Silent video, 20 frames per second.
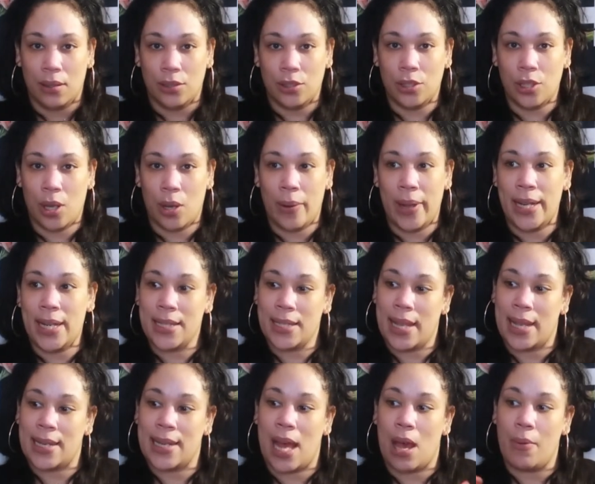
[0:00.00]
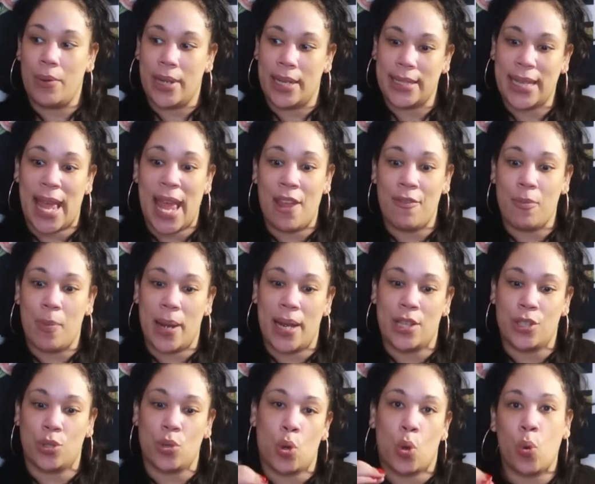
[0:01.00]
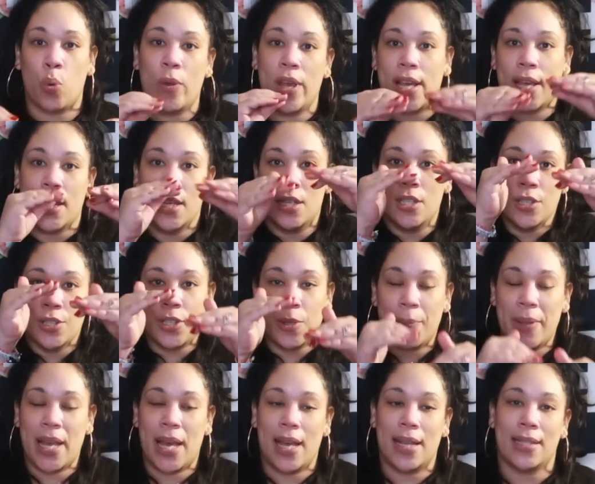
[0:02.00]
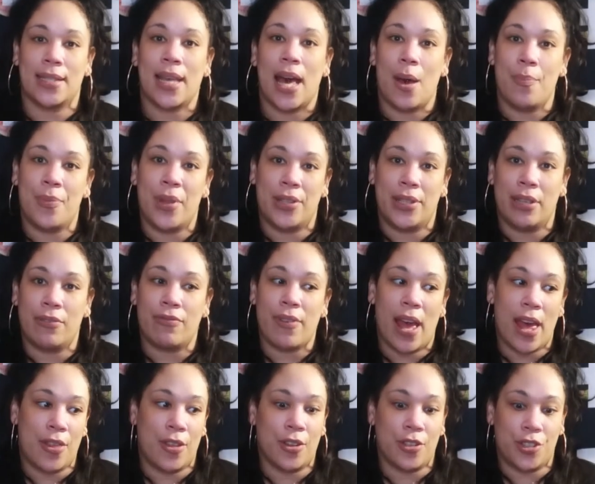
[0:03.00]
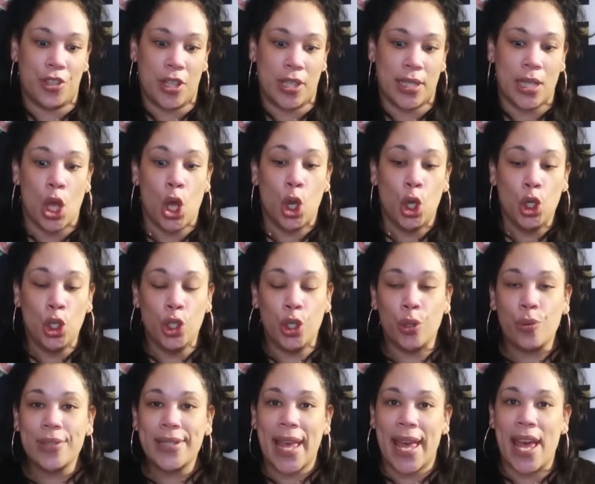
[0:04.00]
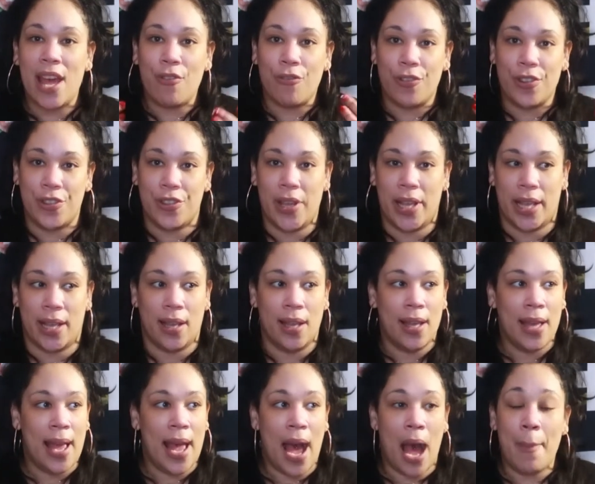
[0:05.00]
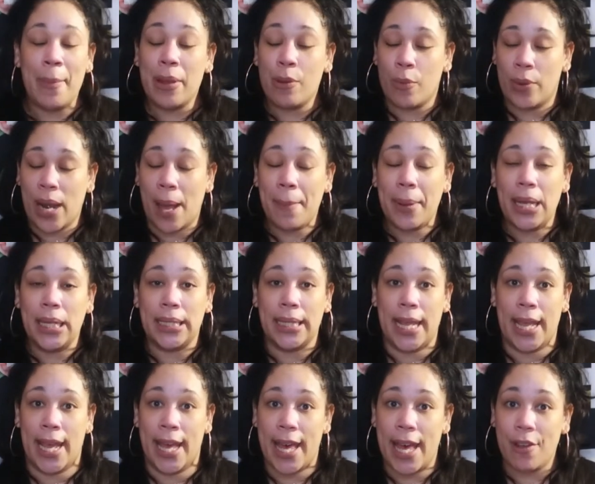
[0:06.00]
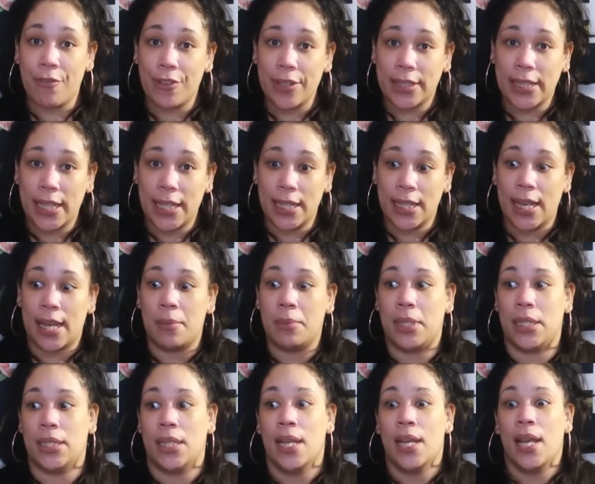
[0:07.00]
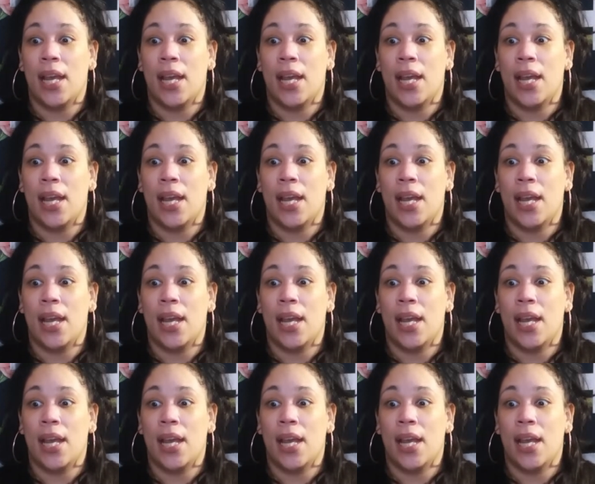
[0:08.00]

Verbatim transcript: You know, and it's like nowadays everybody's so quick to be on top that they rather just lose everything. I mean, when I mean everything, I mean